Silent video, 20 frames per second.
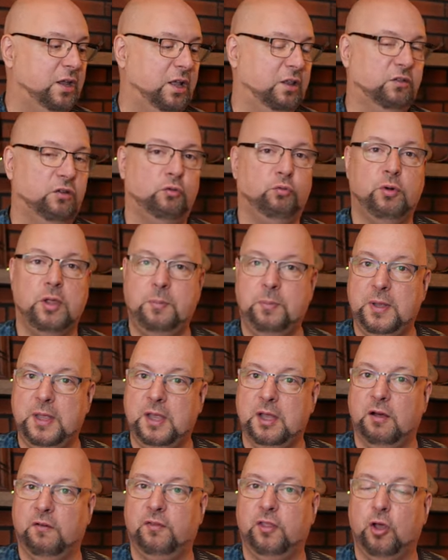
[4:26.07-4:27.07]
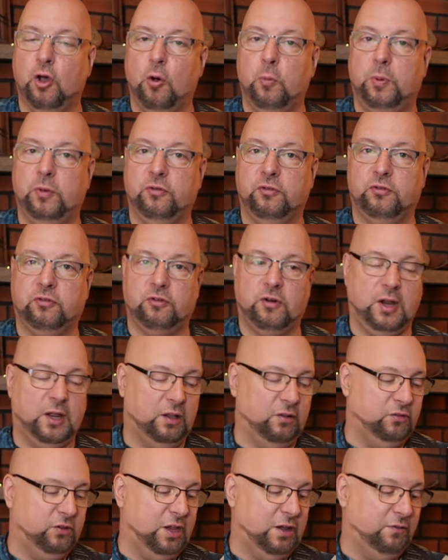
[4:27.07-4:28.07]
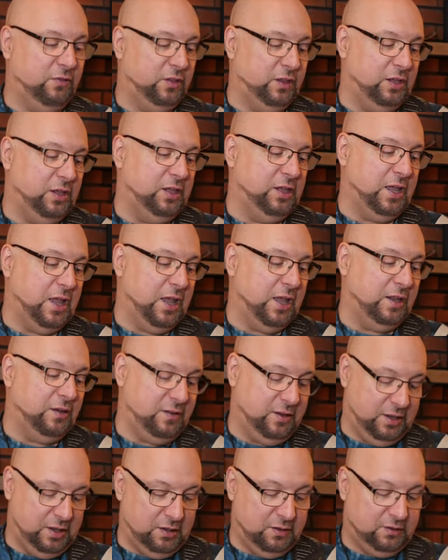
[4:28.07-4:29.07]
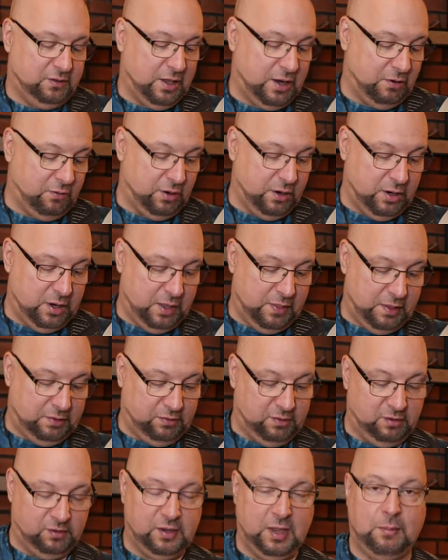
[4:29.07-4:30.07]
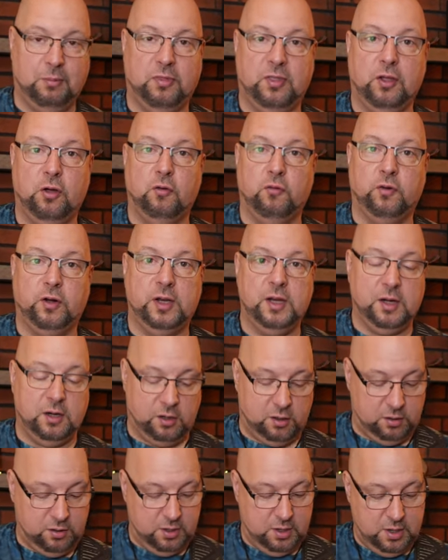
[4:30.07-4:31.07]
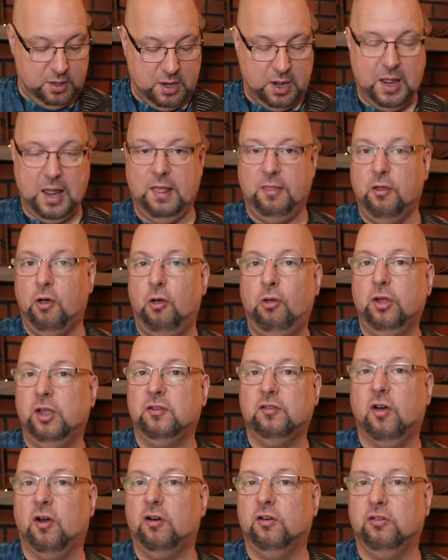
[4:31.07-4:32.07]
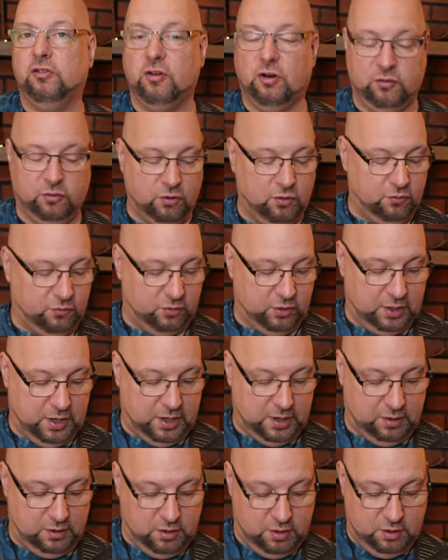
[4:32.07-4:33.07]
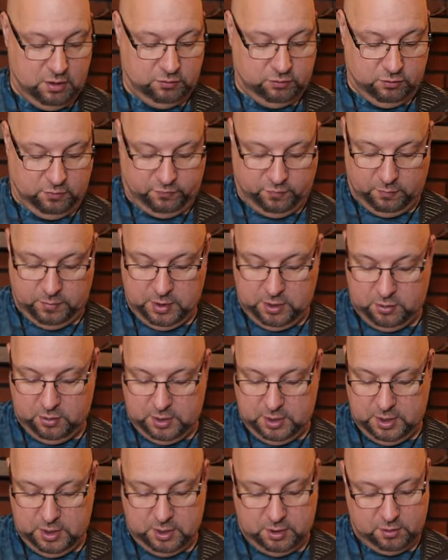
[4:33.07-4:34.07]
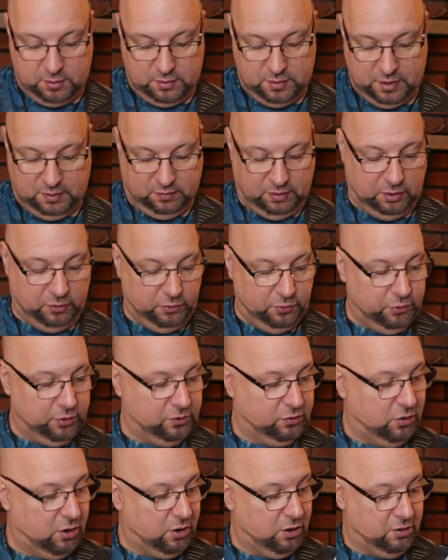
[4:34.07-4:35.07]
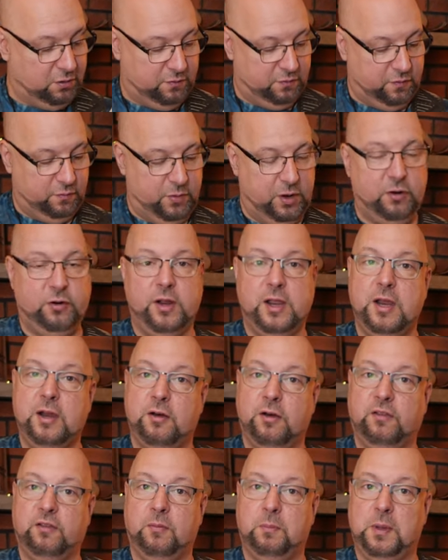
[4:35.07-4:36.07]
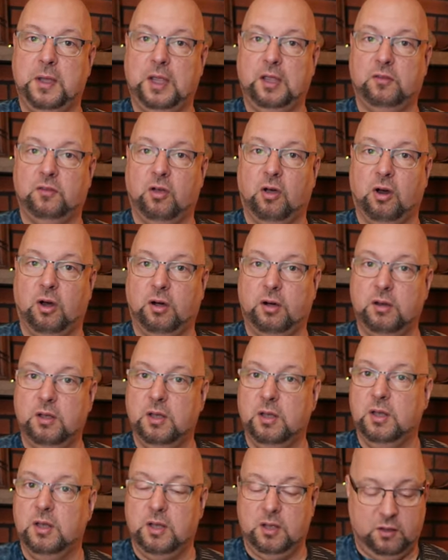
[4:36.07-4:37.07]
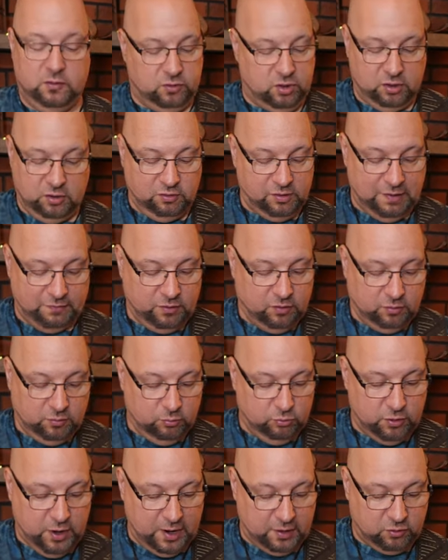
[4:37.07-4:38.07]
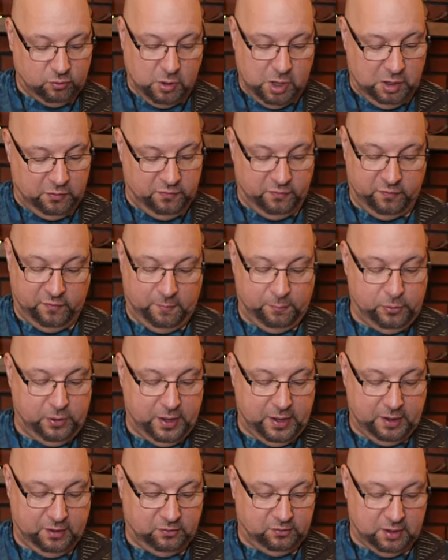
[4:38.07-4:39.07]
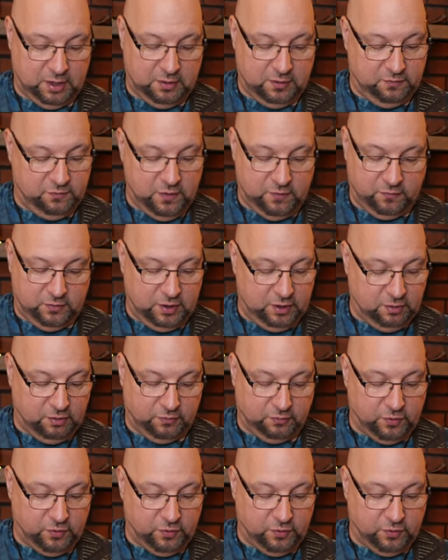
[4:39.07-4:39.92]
it's a repeat of the open strings. You have the E, A, D, et cetera, and that's the same thing over here, and the whole guitar starts over again. So from here to here, it's the little guitar. From here to here, it's the big guitar. So you just have to subtract twelve from playing, say, the fifteenth